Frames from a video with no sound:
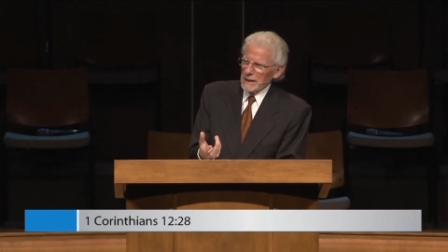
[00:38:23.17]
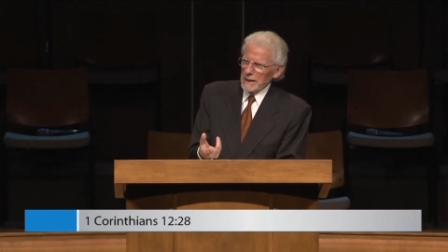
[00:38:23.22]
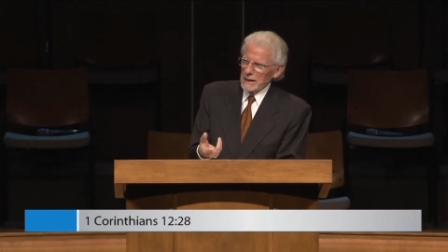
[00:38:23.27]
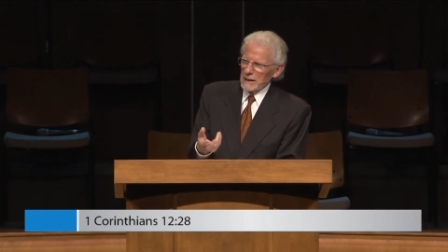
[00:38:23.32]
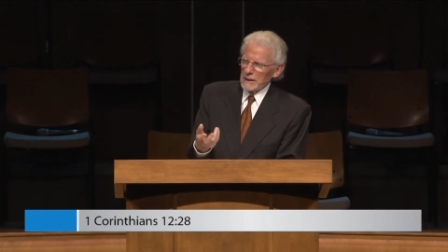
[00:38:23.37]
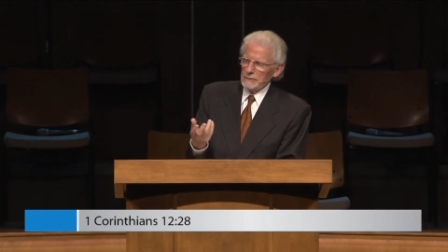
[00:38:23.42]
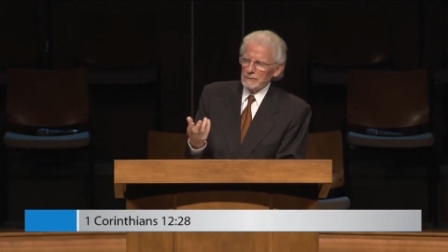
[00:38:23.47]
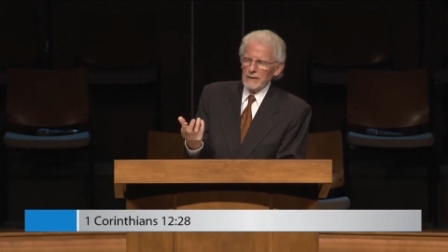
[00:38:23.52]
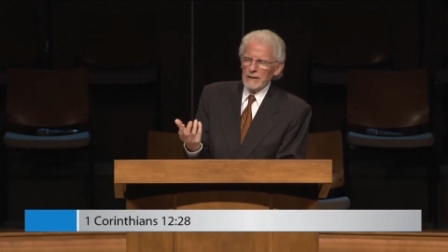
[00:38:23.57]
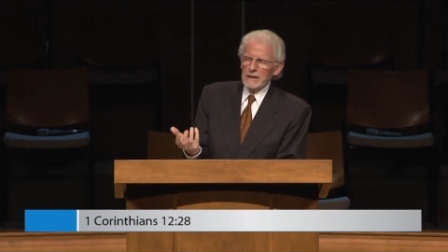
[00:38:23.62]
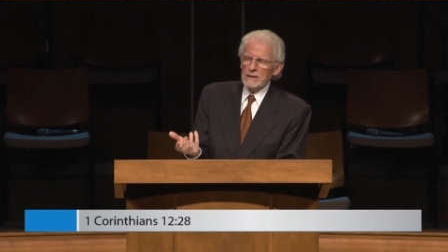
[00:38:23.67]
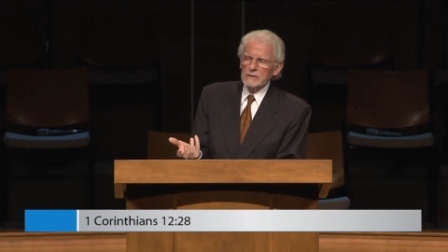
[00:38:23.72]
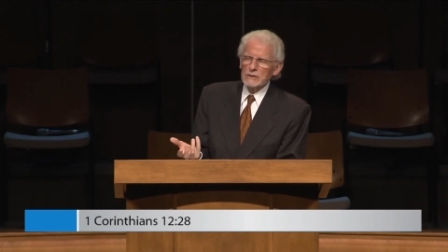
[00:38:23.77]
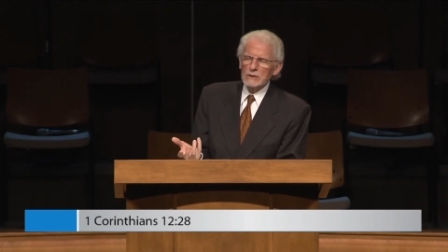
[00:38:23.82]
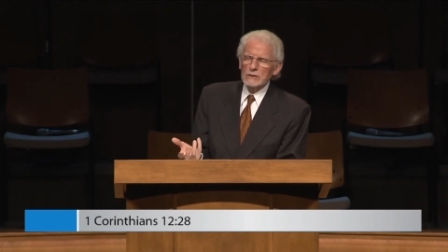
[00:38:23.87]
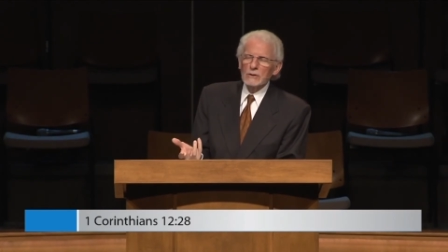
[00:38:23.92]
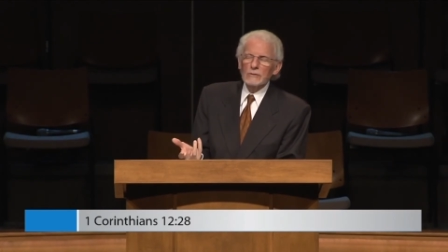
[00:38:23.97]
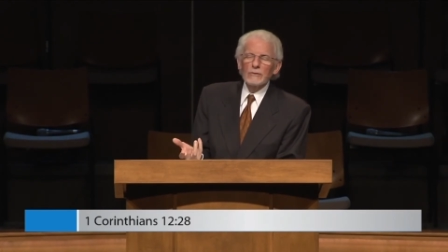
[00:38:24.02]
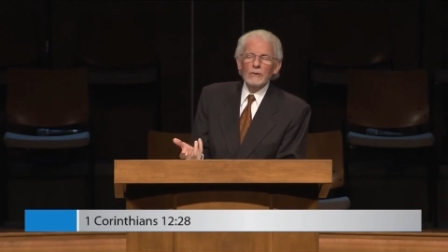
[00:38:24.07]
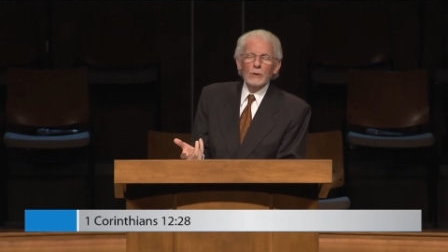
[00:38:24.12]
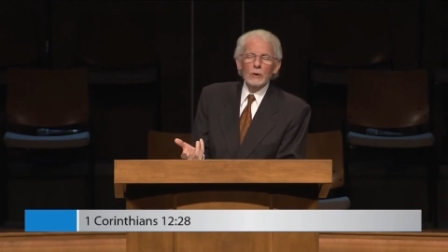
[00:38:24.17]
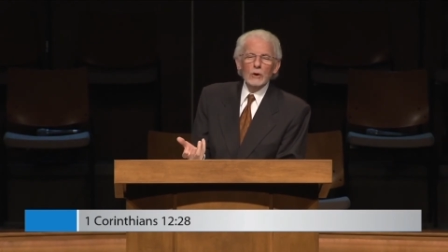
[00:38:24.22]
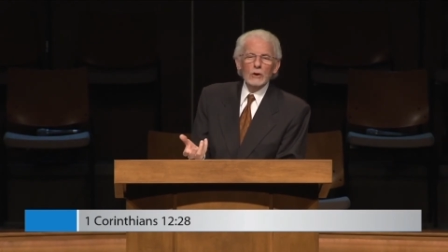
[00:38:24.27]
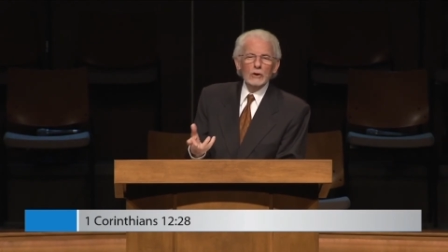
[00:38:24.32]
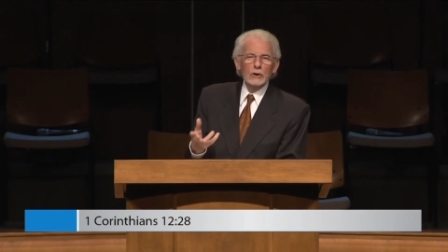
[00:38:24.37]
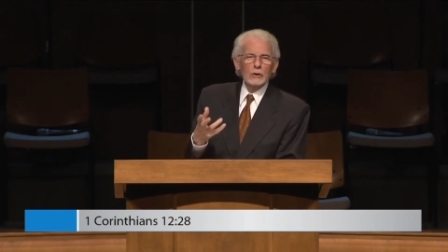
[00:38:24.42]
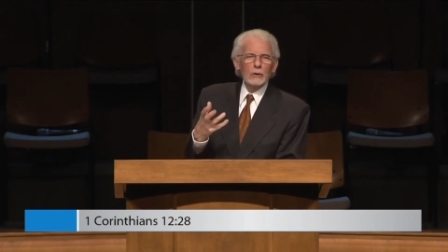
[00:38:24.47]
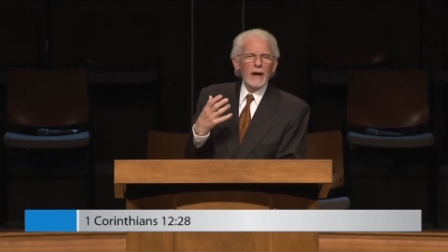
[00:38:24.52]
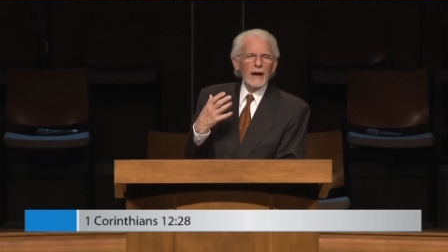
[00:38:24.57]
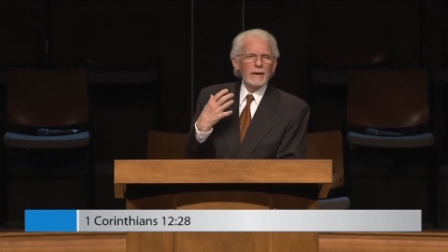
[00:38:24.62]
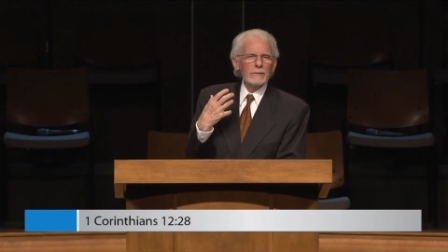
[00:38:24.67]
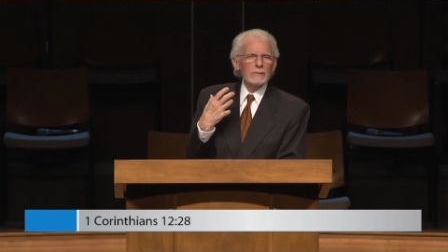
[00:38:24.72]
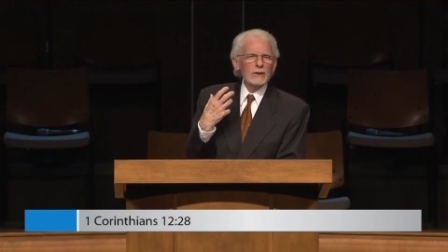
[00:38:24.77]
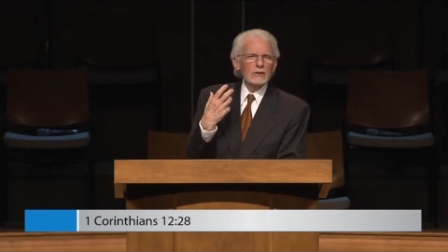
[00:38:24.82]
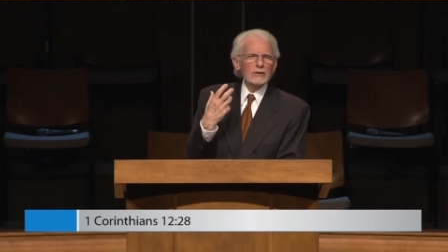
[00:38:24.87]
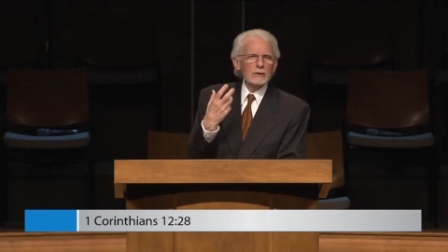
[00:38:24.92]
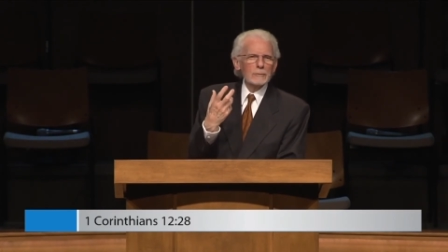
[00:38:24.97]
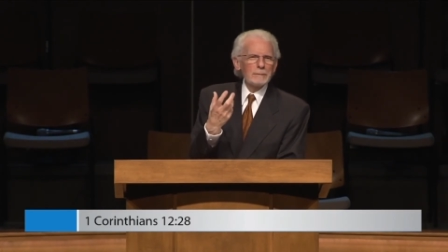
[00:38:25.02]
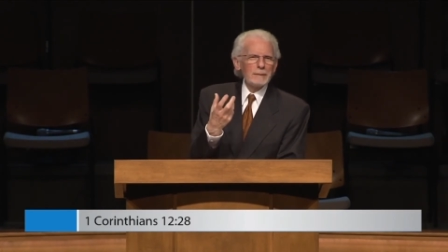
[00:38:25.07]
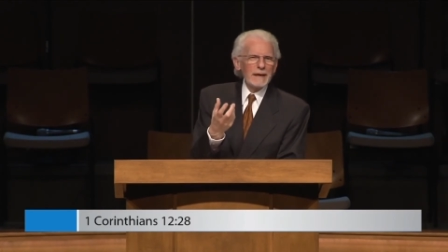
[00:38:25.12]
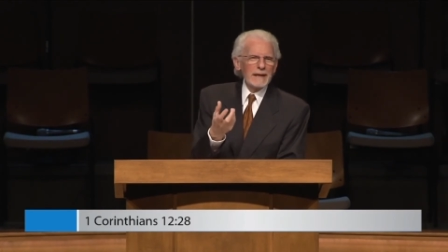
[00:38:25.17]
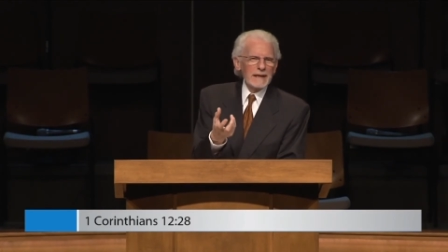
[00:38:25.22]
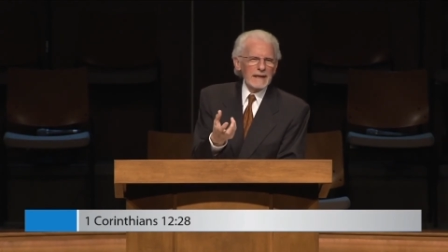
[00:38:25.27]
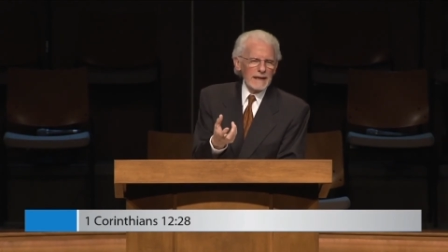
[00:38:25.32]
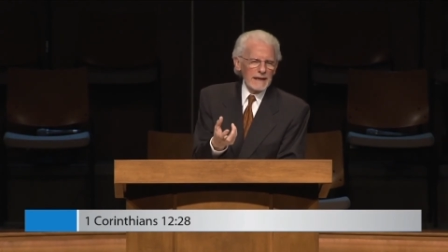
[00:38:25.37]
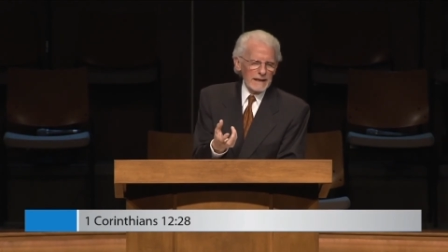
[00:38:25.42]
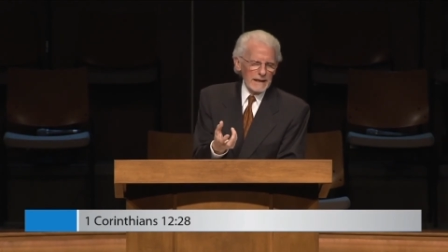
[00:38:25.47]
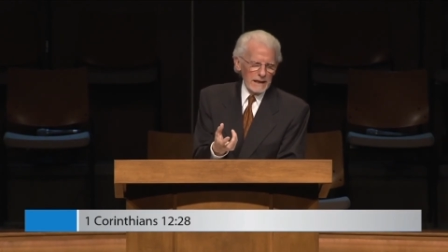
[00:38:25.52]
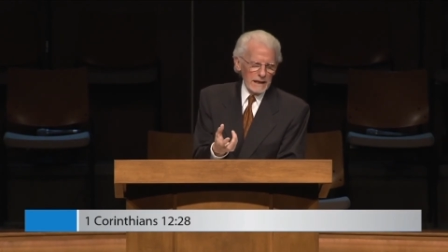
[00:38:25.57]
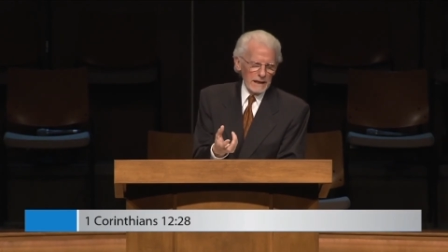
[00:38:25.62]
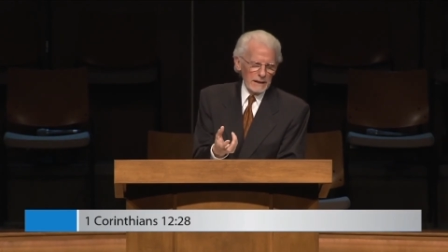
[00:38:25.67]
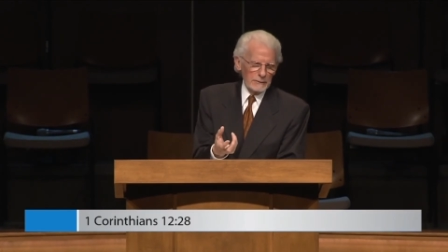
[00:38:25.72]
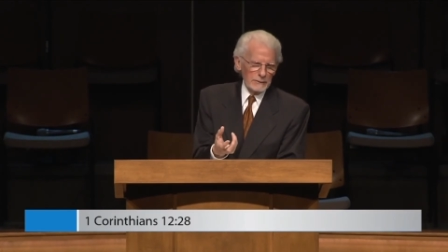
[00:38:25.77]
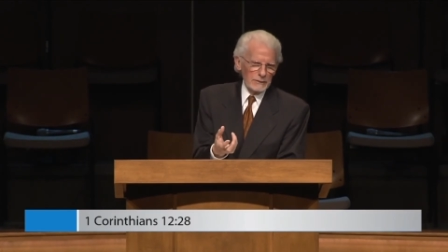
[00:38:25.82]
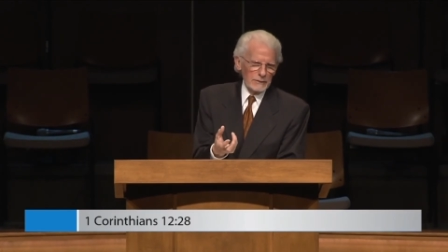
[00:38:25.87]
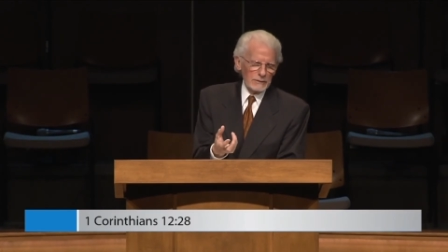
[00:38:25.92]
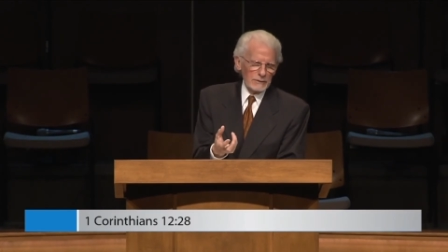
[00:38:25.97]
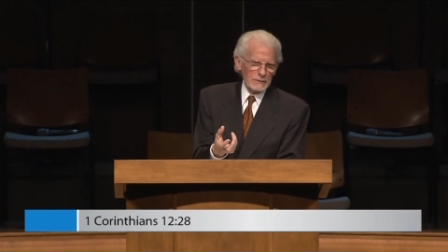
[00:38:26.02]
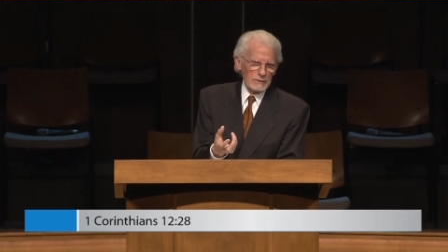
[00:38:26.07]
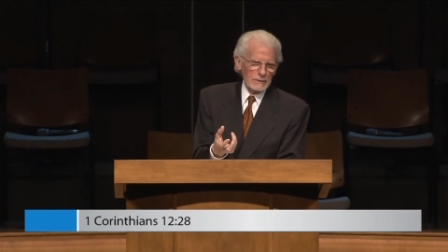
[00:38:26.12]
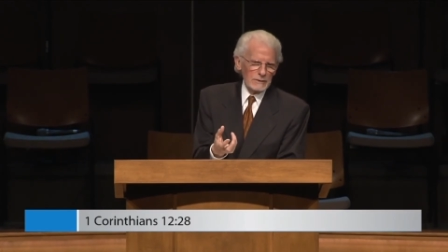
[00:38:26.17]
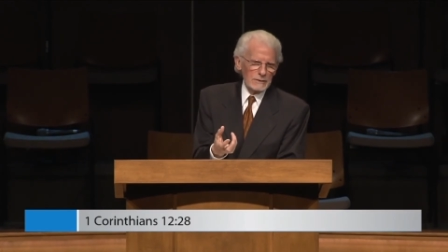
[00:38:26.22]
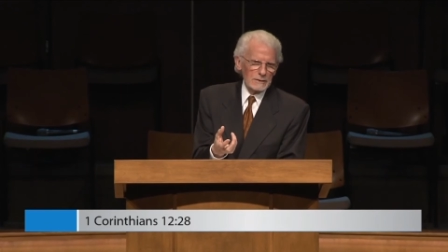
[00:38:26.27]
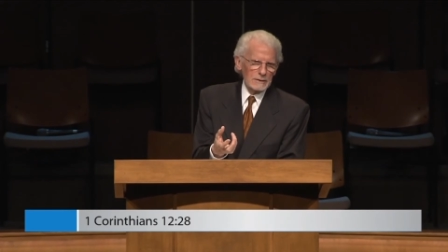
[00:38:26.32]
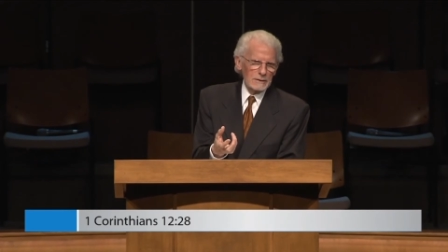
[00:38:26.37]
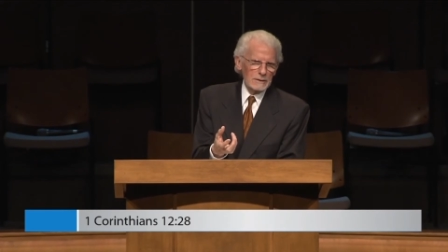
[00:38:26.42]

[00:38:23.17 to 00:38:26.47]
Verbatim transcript: In Ephesians 4, you had the speaking gifts